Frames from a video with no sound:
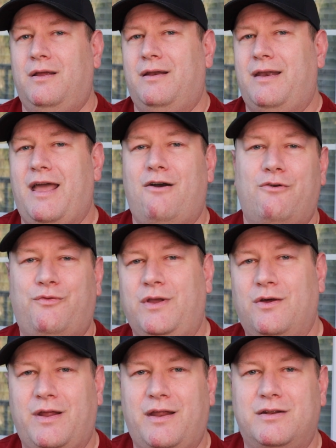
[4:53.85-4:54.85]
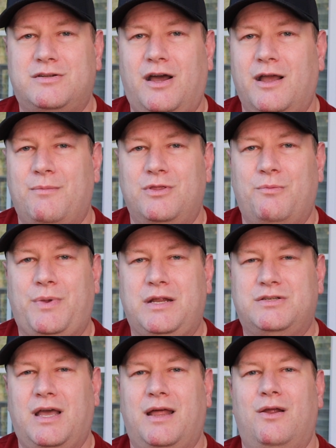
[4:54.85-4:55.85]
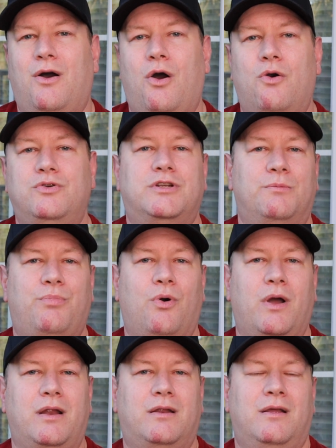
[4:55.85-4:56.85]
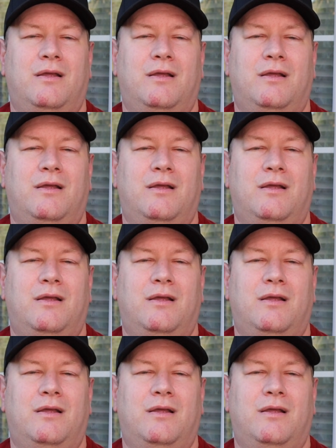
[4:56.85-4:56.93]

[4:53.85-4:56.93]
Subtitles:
Now if we go down and talk about the beach at Ocean Pointe,